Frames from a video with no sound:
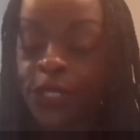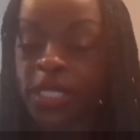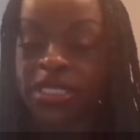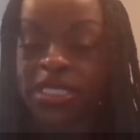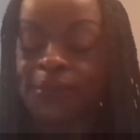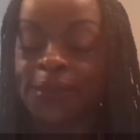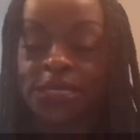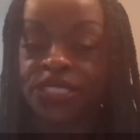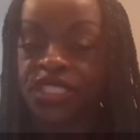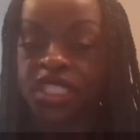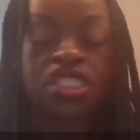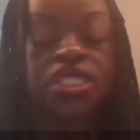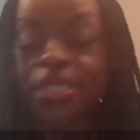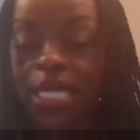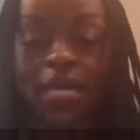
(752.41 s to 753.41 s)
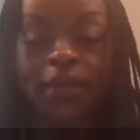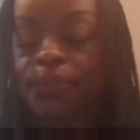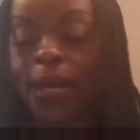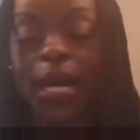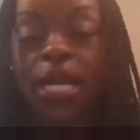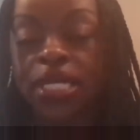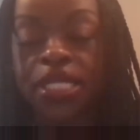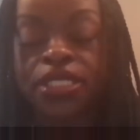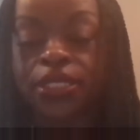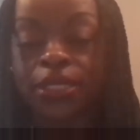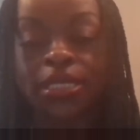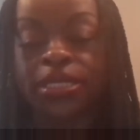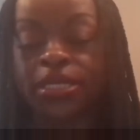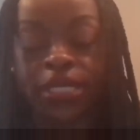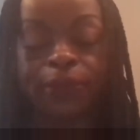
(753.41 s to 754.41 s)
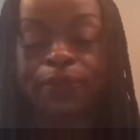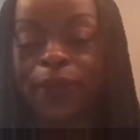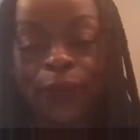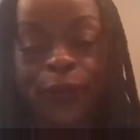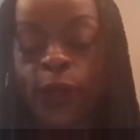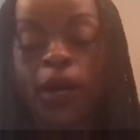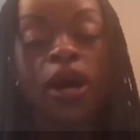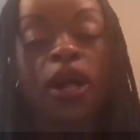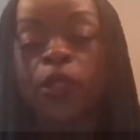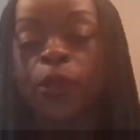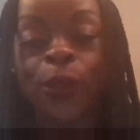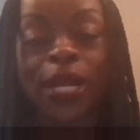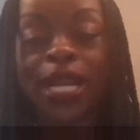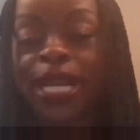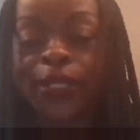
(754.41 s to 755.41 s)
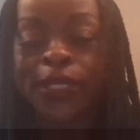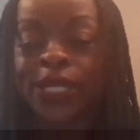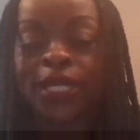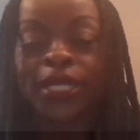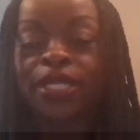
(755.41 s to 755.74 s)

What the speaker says: except it's just dead bodies and sick people all around,